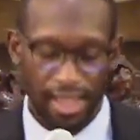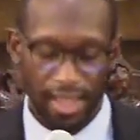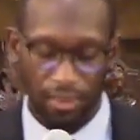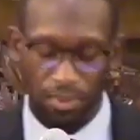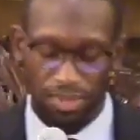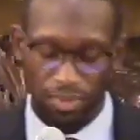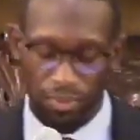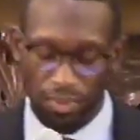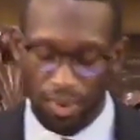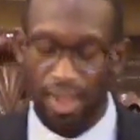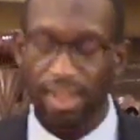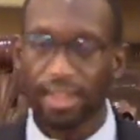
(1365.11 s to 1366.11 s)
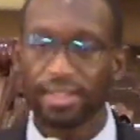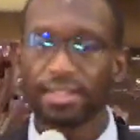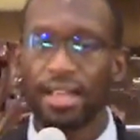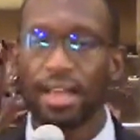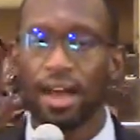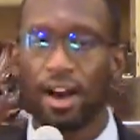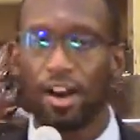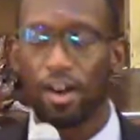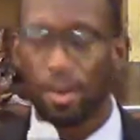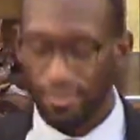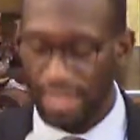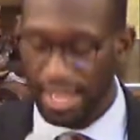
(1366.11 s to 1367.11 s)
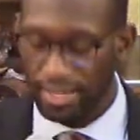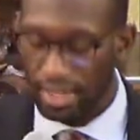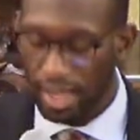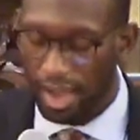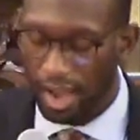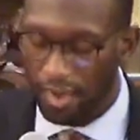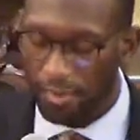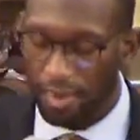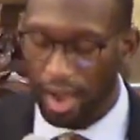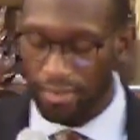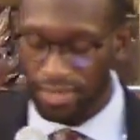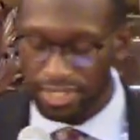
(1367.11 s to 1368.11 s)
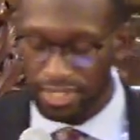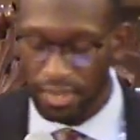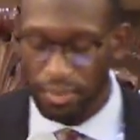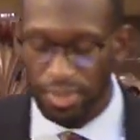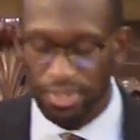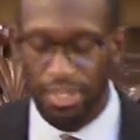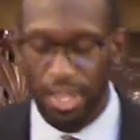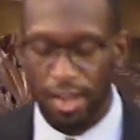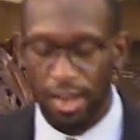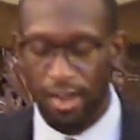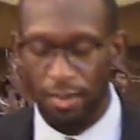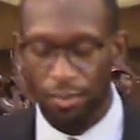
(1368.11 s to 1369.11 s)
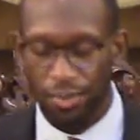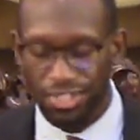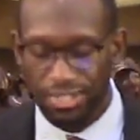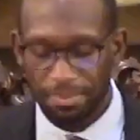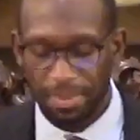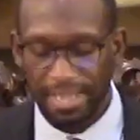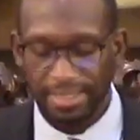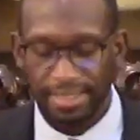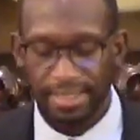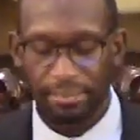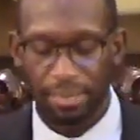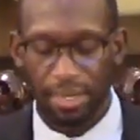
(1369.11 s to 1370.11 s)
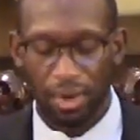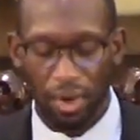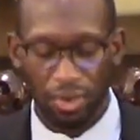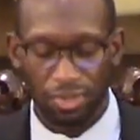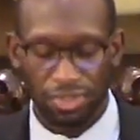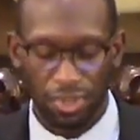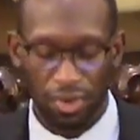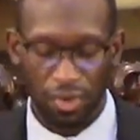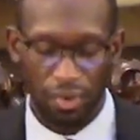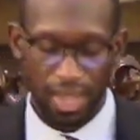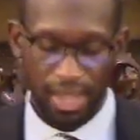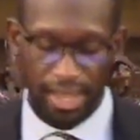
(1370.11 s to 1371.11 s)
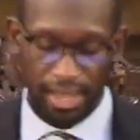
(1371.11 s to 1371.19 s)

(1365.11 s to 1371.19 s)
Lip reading: It was one that obviously was respected, but also